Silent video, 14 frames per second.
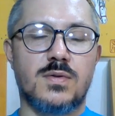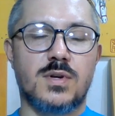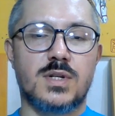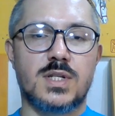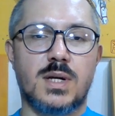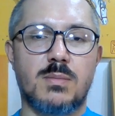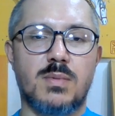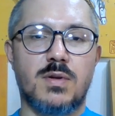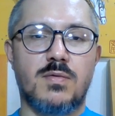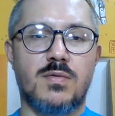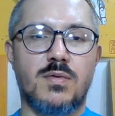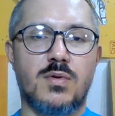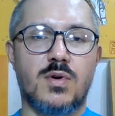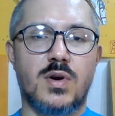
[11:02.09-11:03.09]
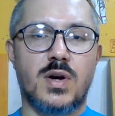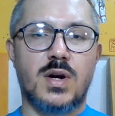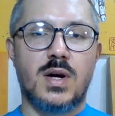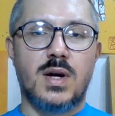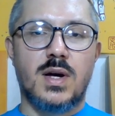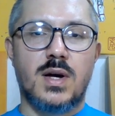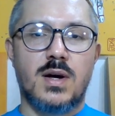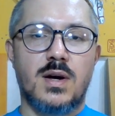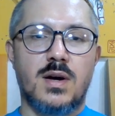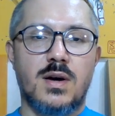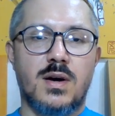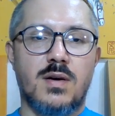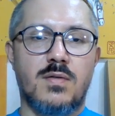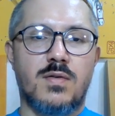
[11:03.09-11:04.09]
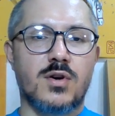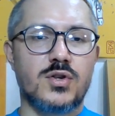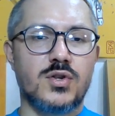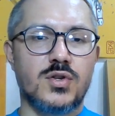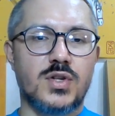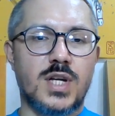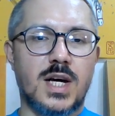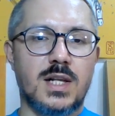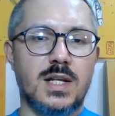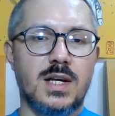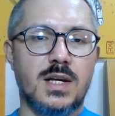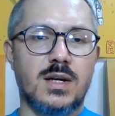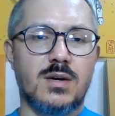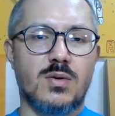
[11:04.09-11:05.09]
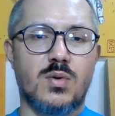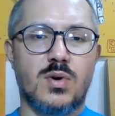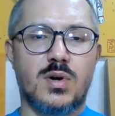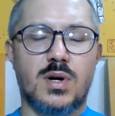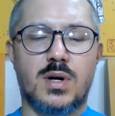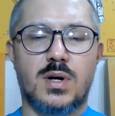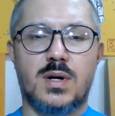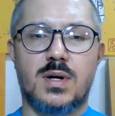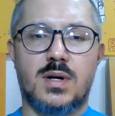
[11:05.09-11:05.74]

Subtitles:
For example, for fortune telling, or